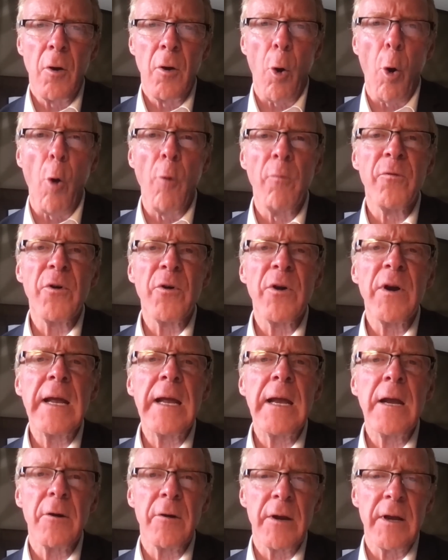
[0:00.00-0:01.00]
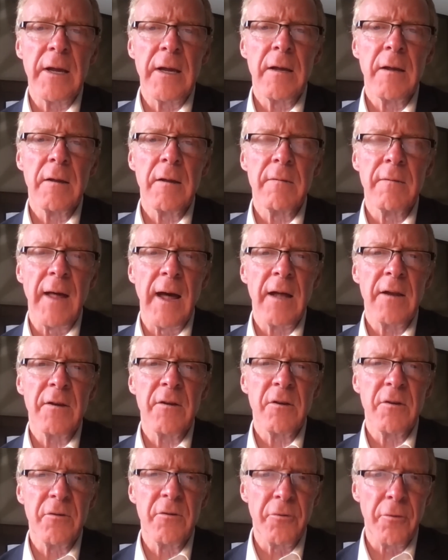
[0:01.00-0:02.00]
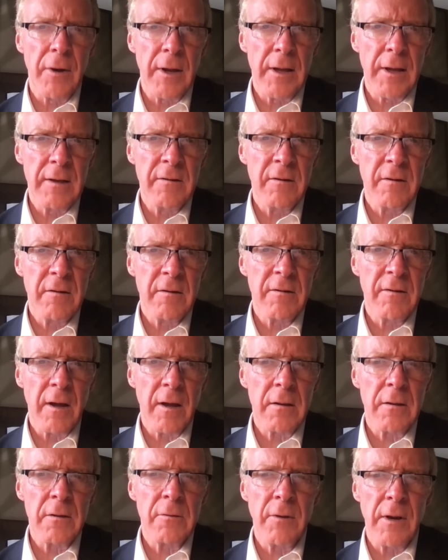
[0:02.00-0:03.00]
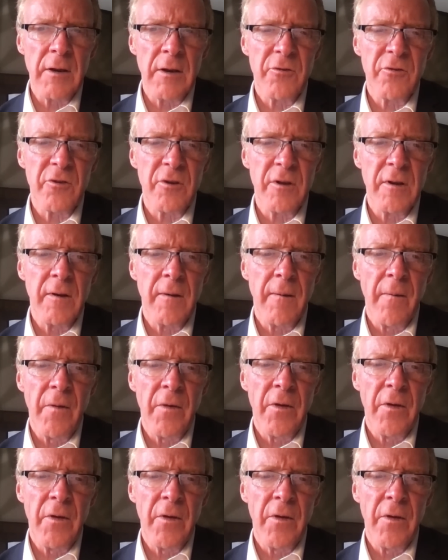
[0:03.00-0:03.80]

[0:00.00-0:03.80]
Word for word: Overhearing that dread declaration,